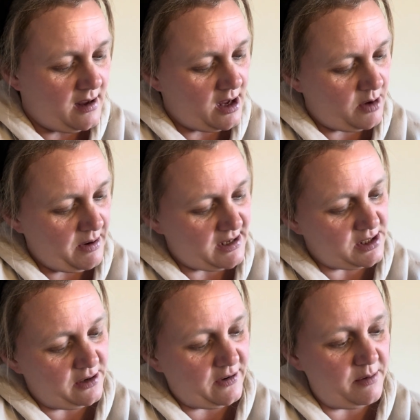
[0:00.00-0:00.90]
But yes,
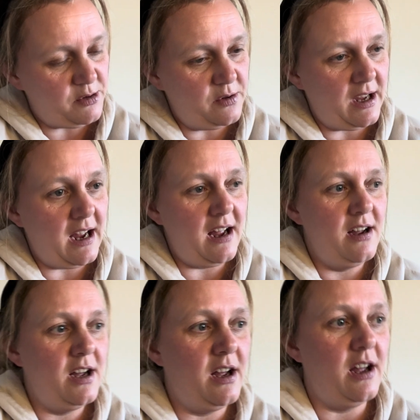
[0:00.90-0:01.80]
so far I'm doing that.
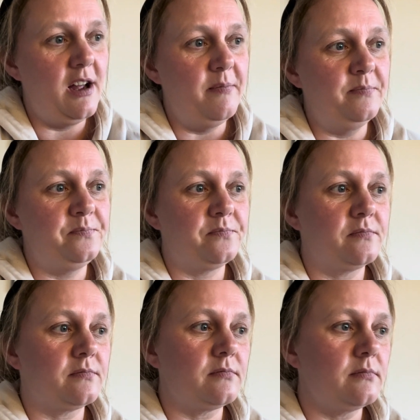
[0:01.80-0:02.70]
I
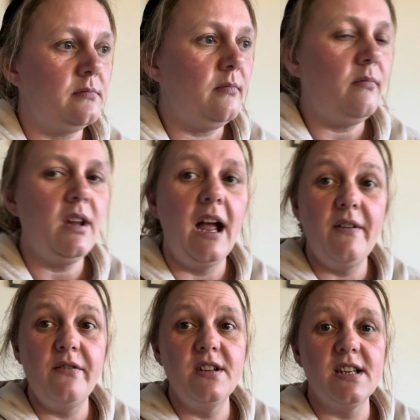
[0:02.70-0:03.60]
have
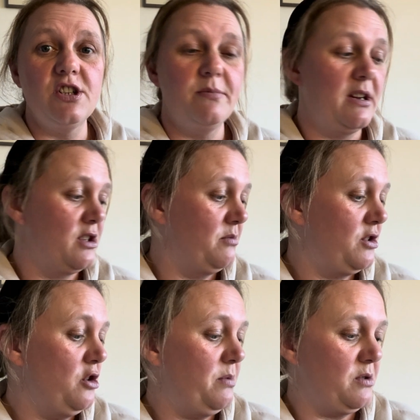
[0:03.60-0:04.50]
every intention of making some
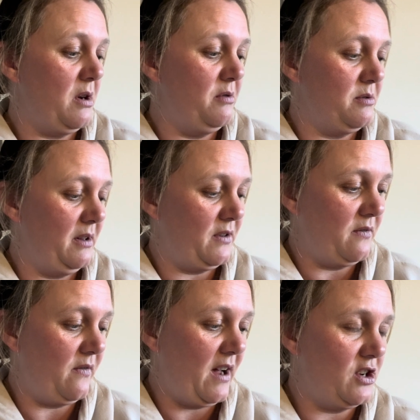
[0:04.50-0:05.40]
soup as well with some
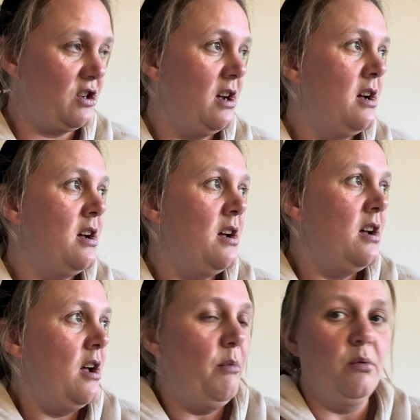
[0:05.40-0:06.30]
leftover veg, but we'll